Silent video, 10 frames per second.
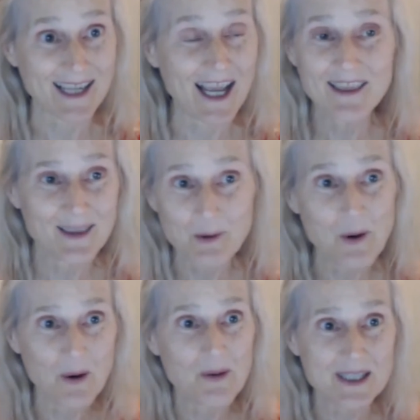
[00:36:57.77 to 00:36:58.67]
And, you
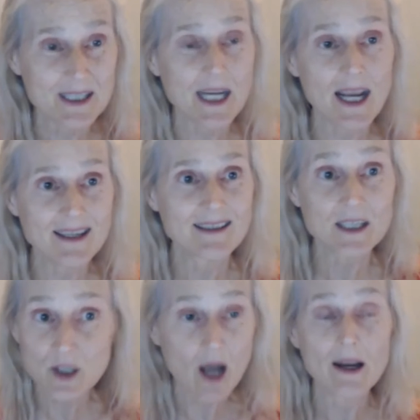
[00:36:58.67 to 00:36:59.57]
know, the state did
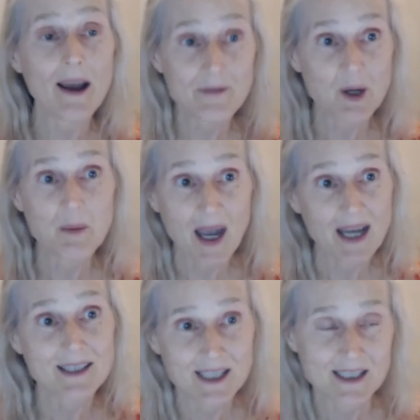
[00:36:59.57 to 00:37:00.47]
not have the
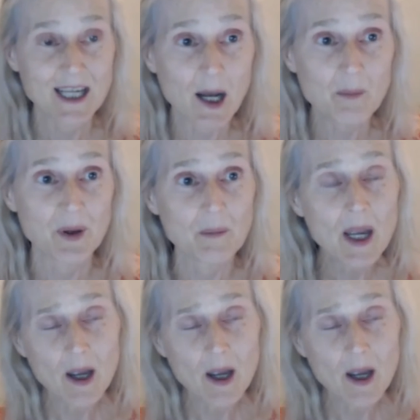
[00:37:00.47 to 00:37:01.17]
capacity to help them.